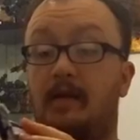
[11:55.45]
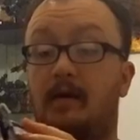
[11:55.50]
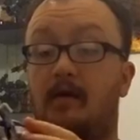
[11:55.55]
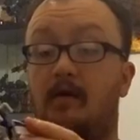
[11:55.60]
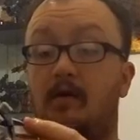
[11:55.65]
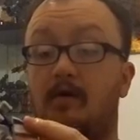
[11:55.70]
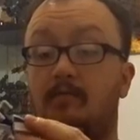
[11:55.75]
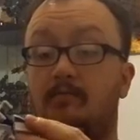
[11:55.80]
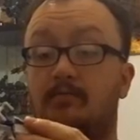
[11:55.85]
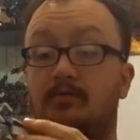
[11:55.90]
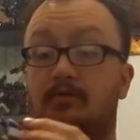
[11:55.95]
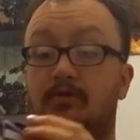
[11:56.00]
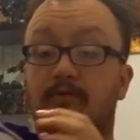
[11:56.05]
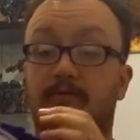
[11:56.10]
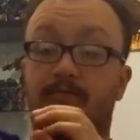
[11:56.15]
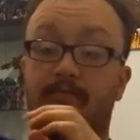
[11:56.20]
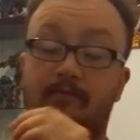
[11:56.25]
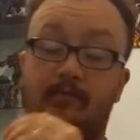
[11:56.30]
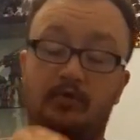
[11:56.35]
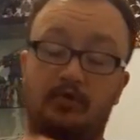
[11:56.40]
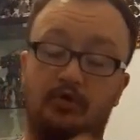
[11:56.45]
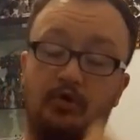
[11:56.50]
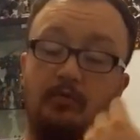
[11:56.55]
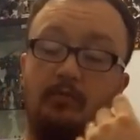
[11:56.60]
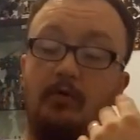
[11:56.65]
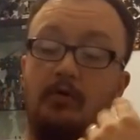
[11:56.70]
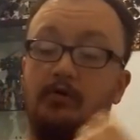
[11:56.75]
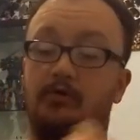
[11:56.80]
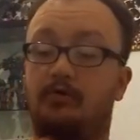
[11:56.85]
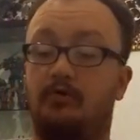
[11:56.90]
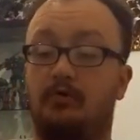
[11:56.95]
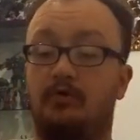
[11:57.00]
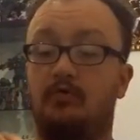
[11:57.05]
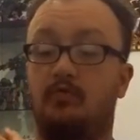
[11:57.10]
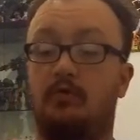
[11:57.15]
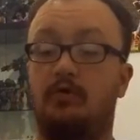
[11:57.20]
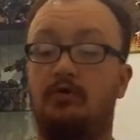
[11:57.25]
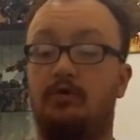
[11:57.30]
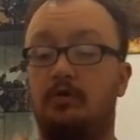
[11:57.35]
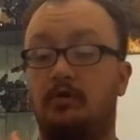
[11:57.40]
The arms, there's two ball
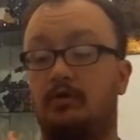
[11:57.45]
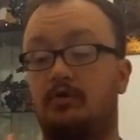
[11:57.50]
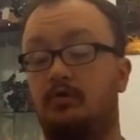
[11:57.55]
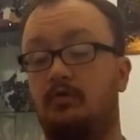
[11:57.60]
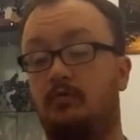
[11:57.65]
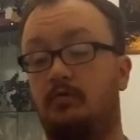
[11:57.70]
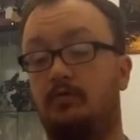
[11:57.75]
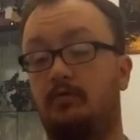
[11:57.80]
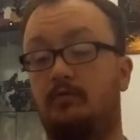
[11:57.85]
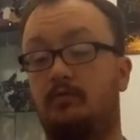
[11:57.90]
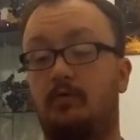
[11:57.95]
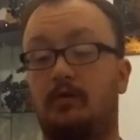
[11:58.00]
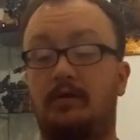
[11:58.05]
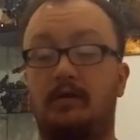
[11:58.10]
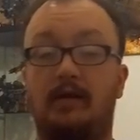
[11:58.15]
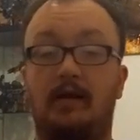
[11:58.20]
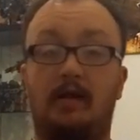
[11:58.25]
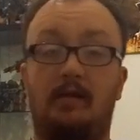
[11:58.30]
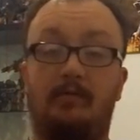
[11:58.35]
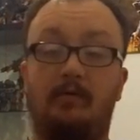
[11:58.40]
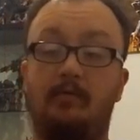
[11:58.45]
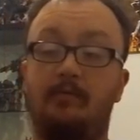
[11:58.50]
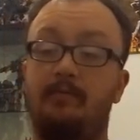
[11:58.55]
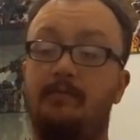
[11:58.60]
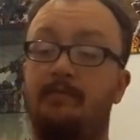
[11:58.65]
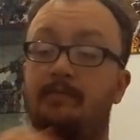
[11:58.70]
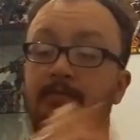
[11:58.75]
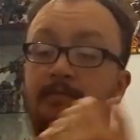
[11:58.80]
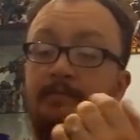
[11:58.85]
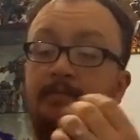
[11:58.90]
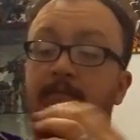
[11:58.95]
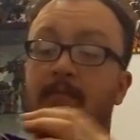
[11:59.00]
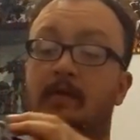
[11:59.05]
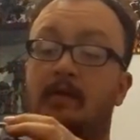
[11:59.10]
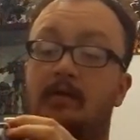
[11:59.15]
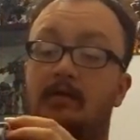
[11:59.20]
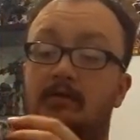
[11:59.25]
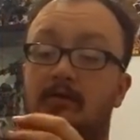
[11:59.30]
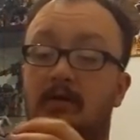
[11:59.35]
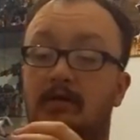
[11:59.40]
joints, one at the shoulder, one at the elbow.
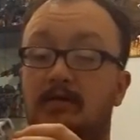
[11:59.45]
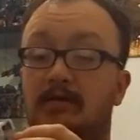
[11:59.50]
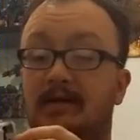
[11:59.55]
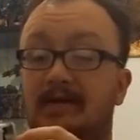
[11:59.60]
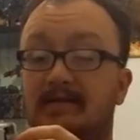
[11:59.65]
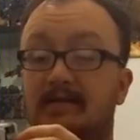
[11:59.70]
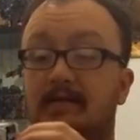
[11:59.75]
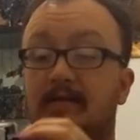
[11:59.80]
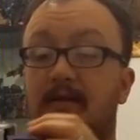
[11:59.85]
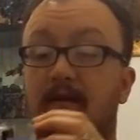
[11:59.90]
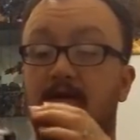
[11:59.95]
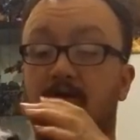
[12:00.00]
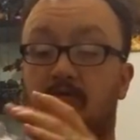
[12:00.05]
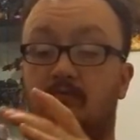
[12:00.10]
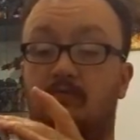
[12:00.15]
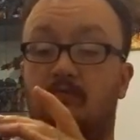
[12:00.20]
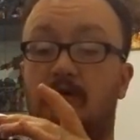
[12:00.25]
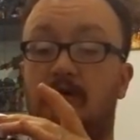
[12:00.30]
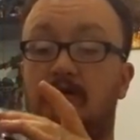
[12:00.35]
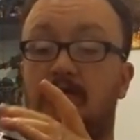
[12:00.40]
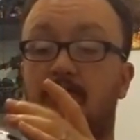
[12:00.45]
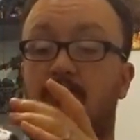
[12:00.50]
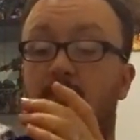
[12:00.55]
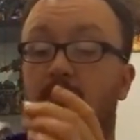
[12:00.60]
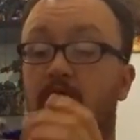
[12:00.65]
So it gets a decent range